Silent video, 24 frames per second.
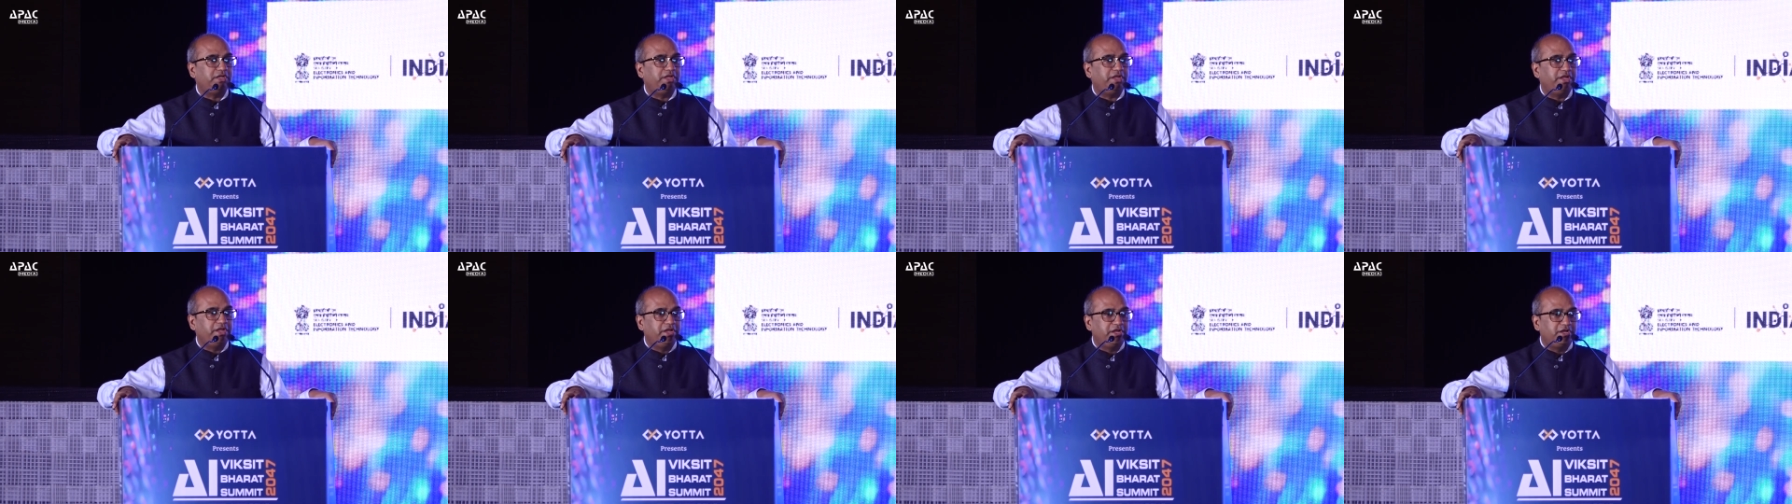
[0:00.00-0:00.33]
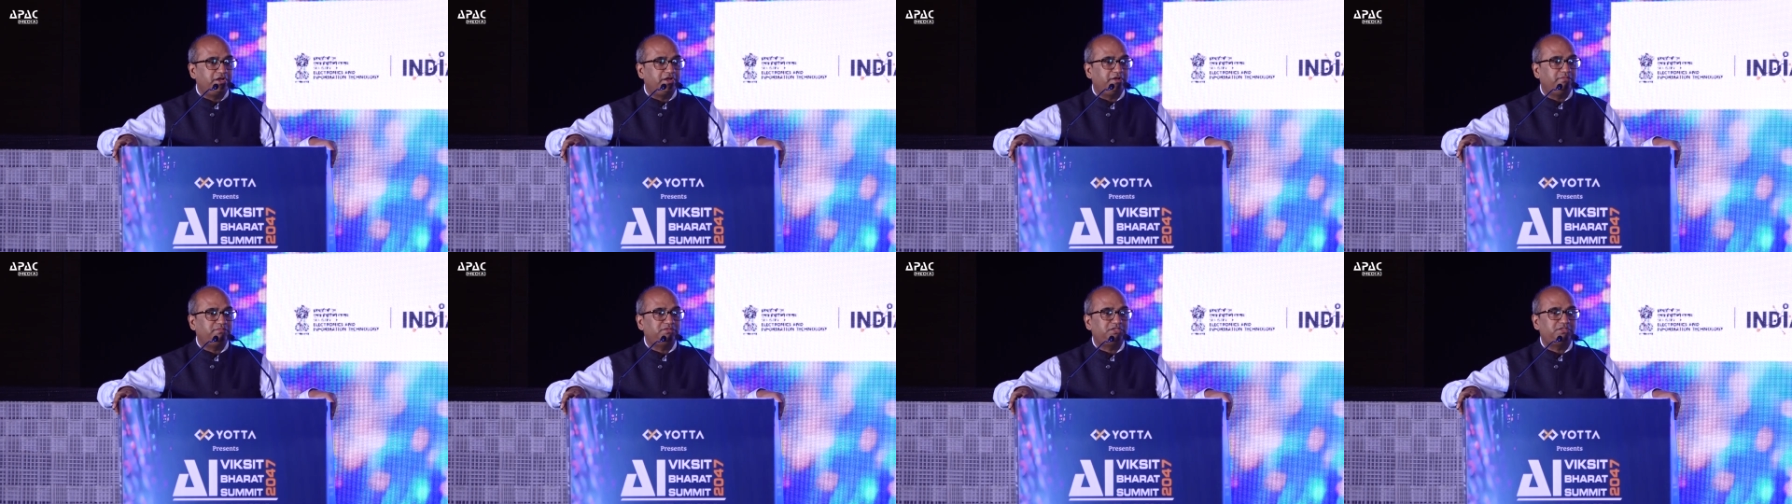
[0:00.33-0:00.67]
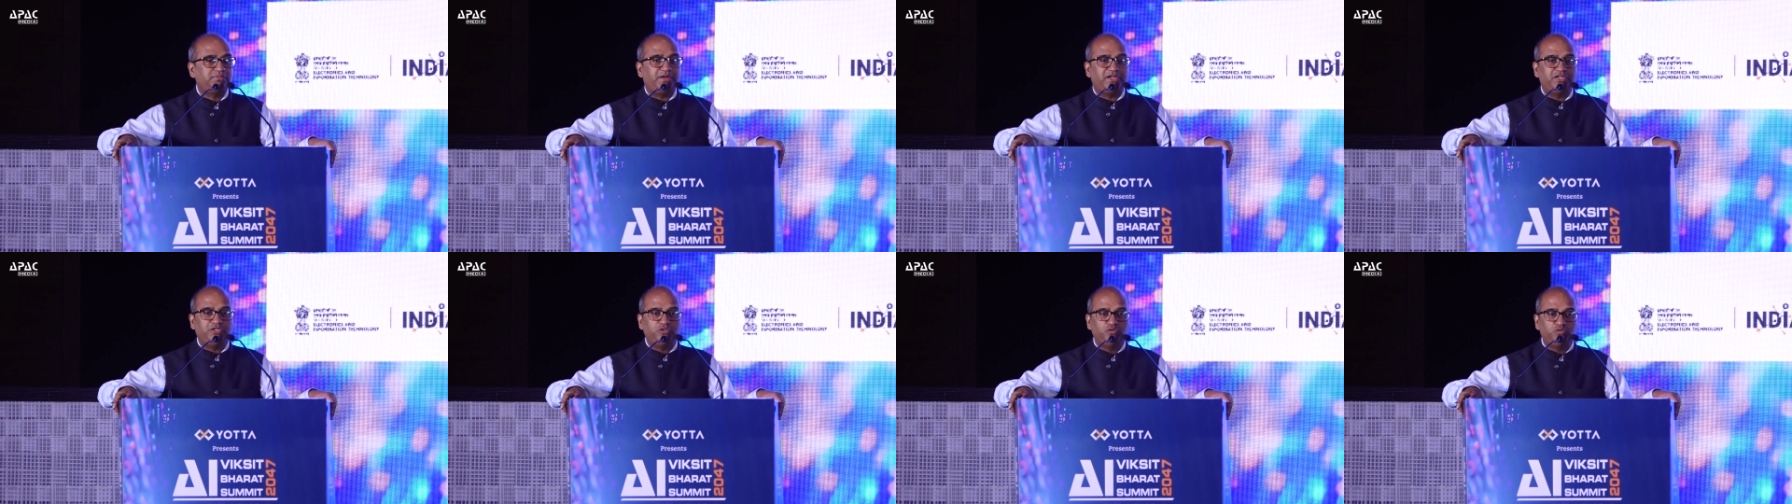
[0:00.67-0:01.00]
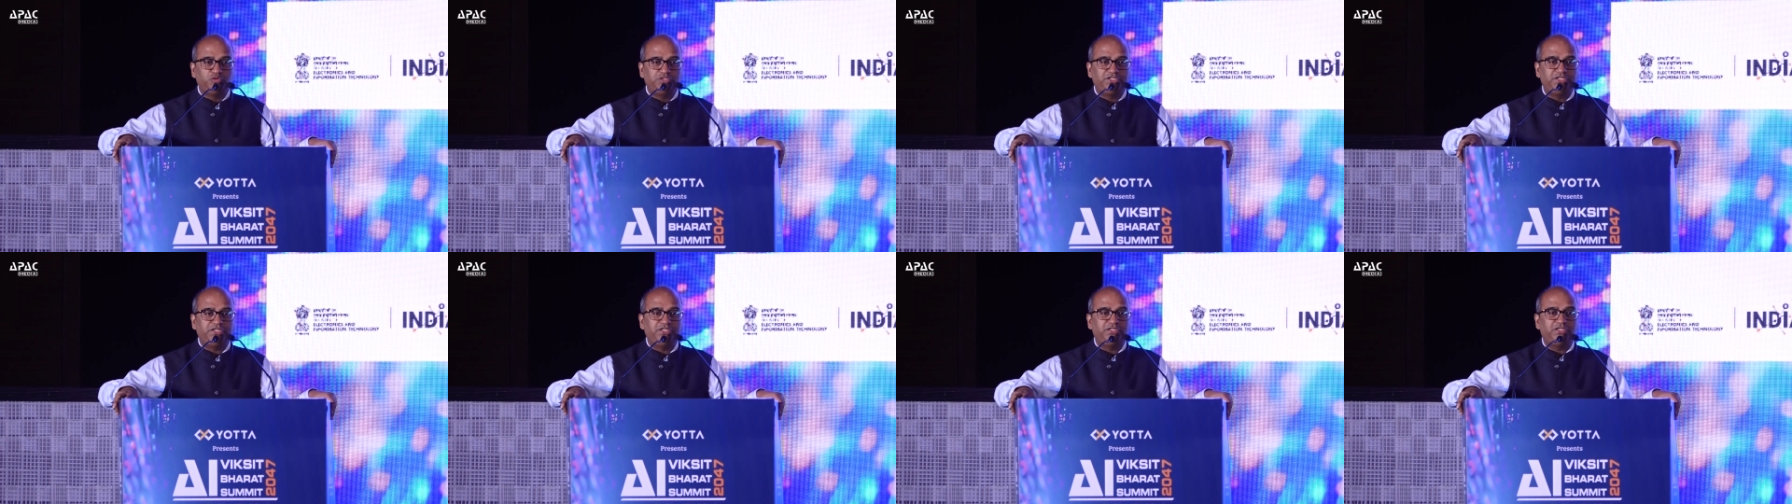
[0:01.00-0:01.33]
incomes by
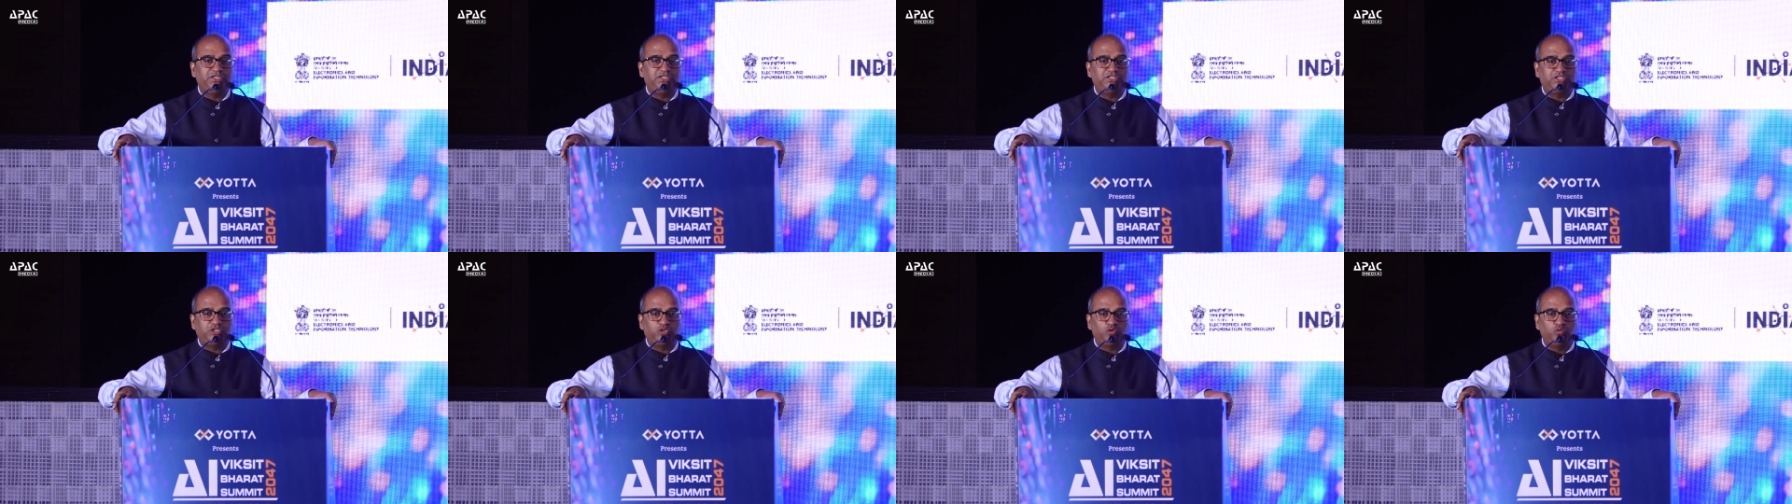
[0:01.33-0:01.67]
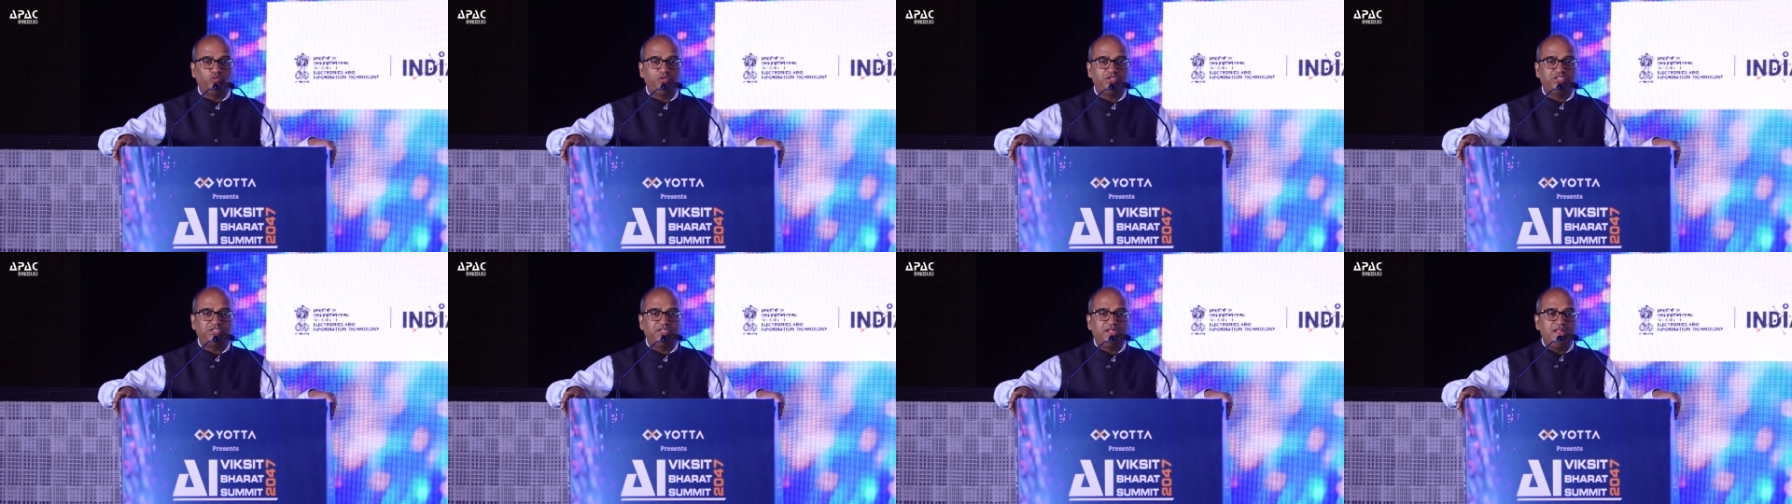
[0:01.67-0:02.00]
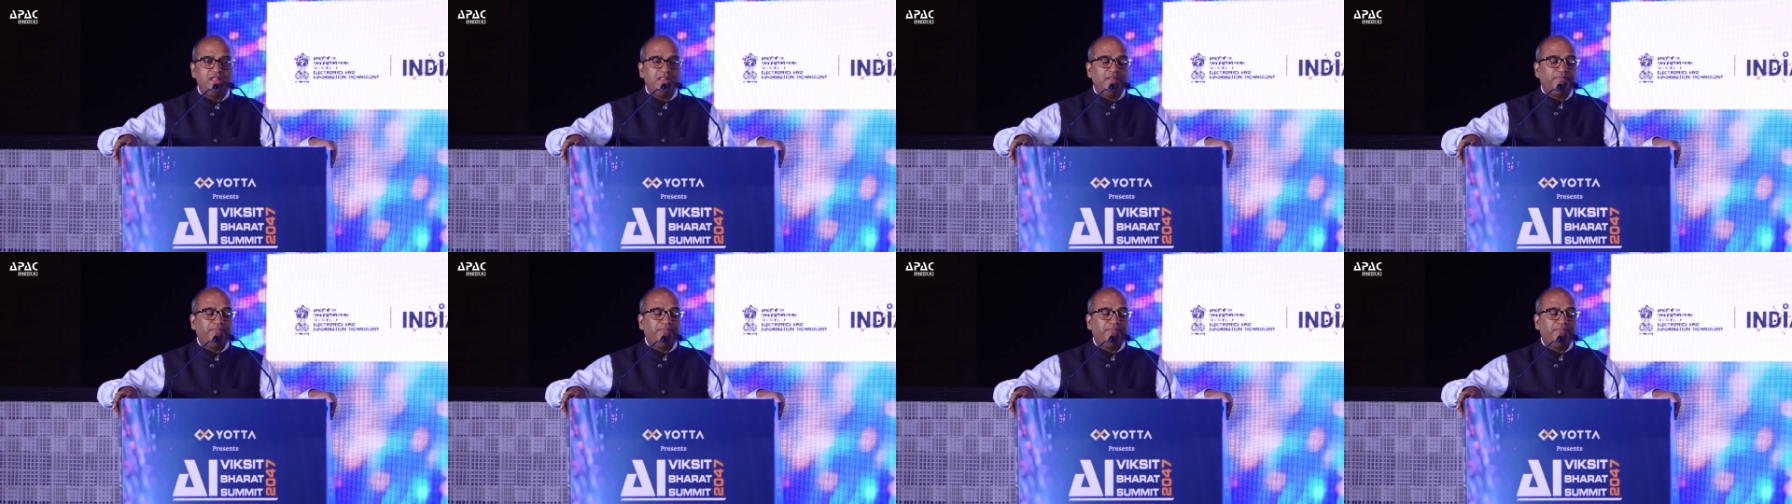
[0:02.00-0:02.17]
using these tools,